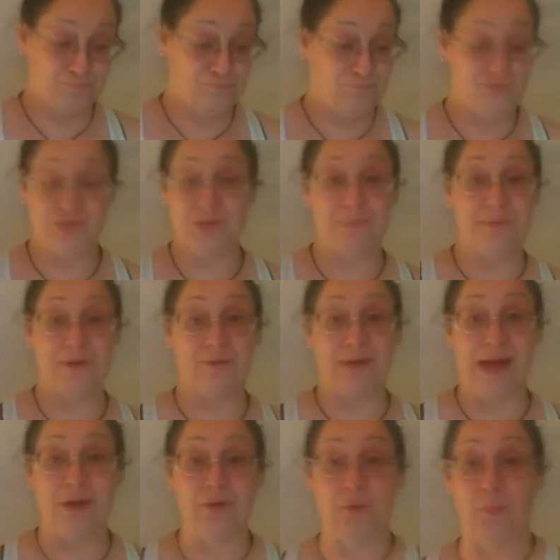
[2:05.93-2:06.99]
jumping
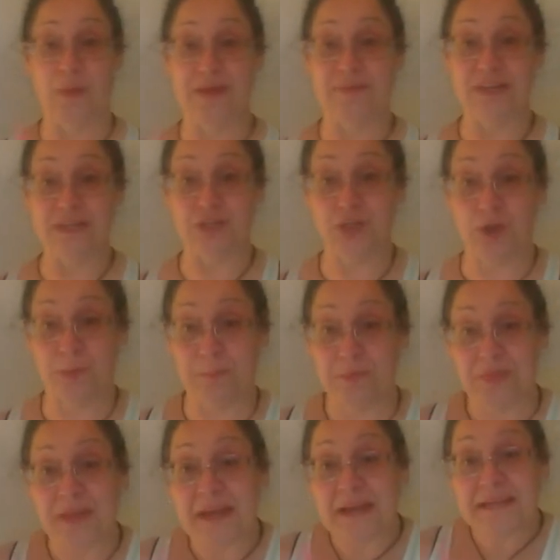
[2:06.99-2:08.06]
around and waving sharp
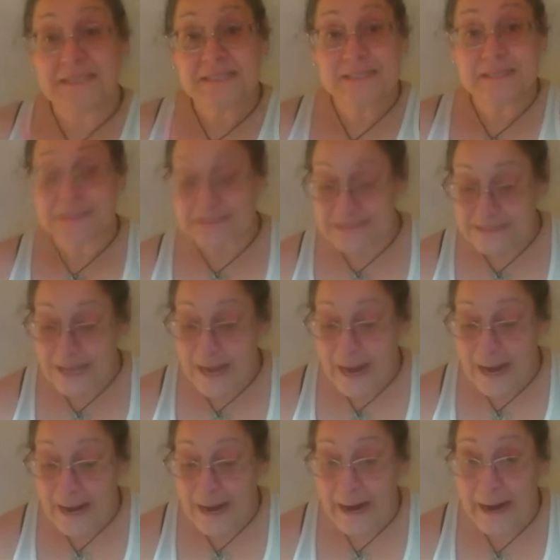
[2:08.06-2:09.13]
things.
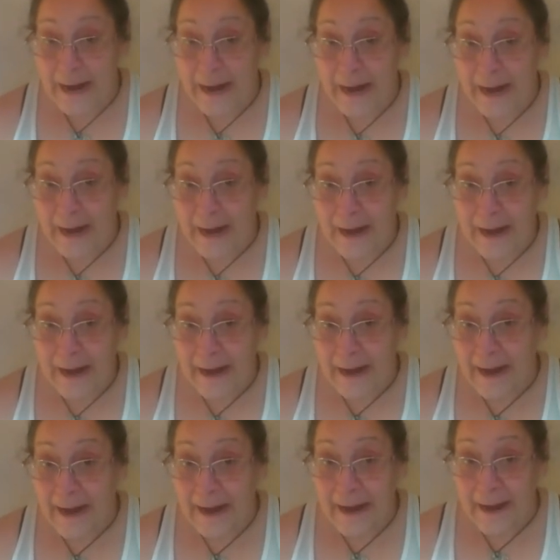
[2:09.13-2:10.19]
Ah,
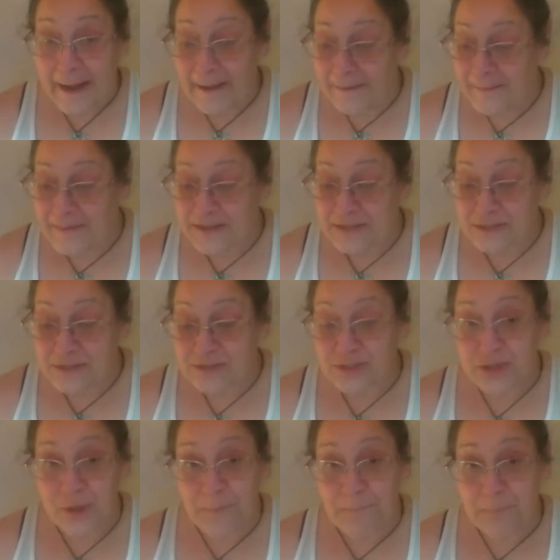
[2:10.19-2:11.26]

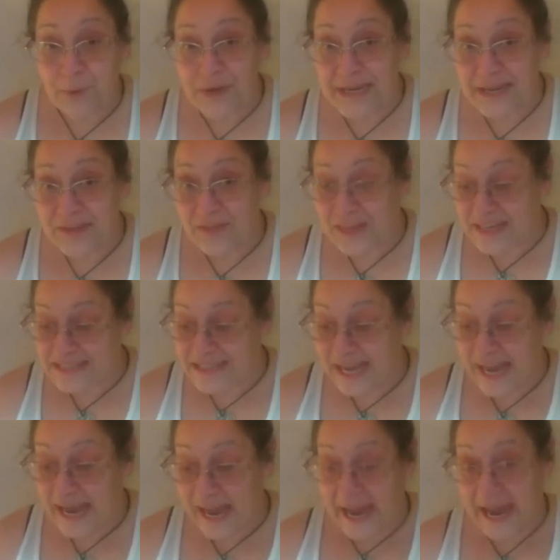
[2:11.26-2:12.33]
sharp, pointy
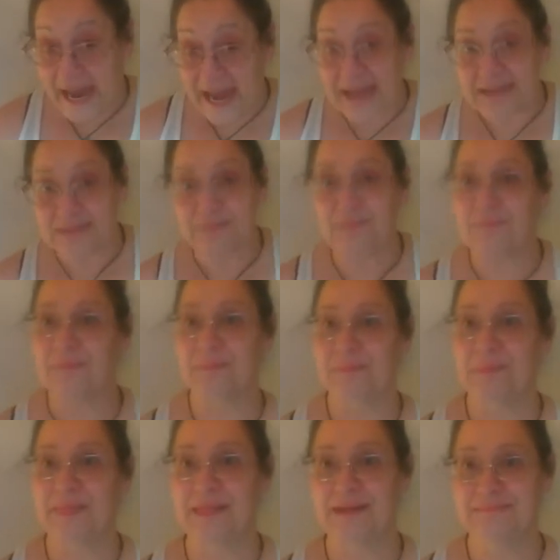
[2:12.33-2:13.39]
things.
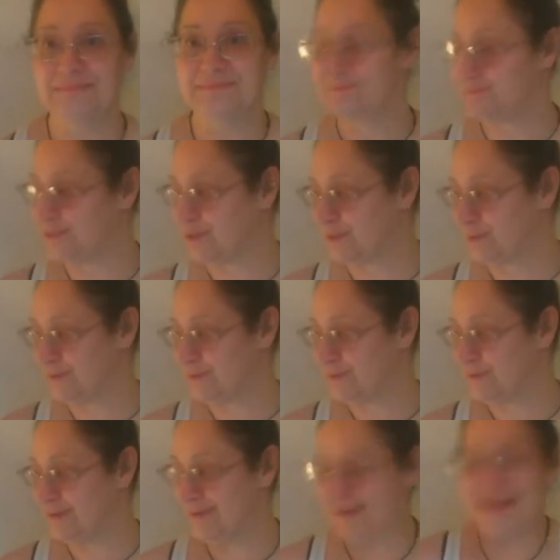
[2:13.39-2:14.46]
No?
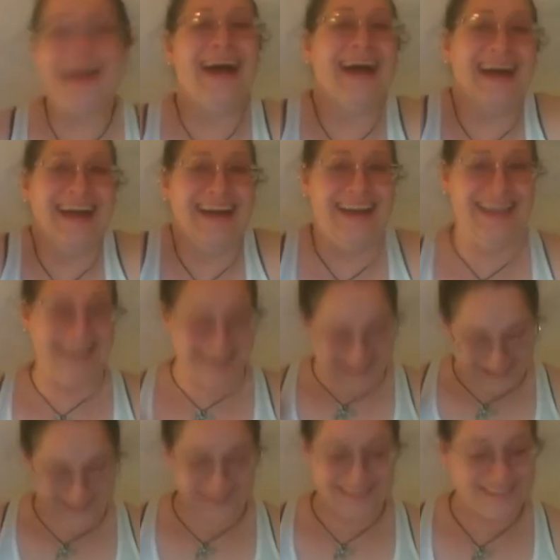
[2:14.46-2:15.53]

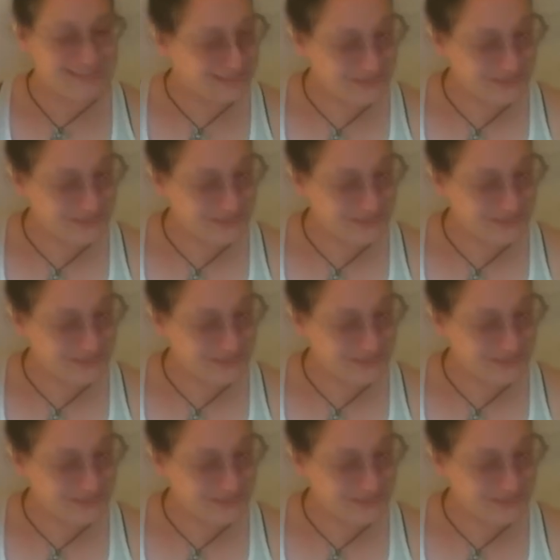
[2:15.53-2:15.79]
I wish you